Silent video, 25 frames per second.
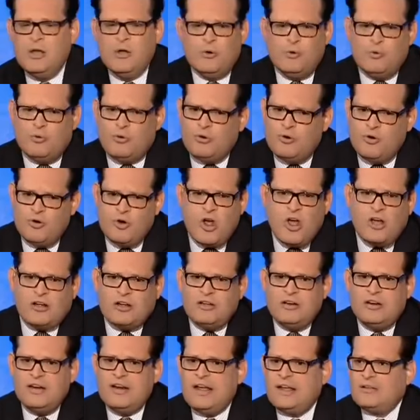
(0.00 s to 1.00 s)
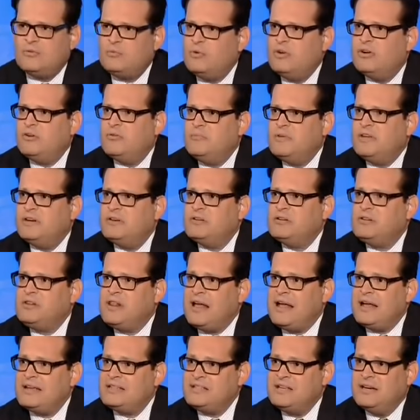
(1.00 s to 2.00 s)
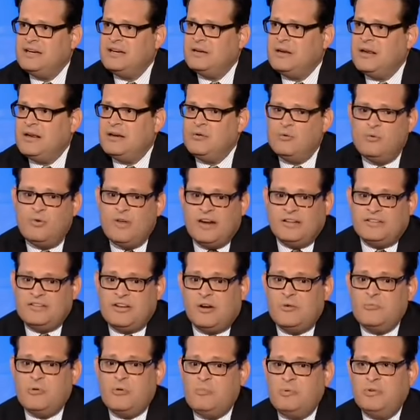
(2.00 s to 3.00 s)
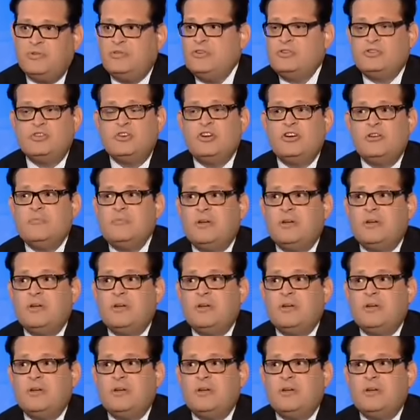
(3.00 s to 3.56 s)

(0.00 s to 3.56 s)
who could not connect with a middle class and who had a terrible position on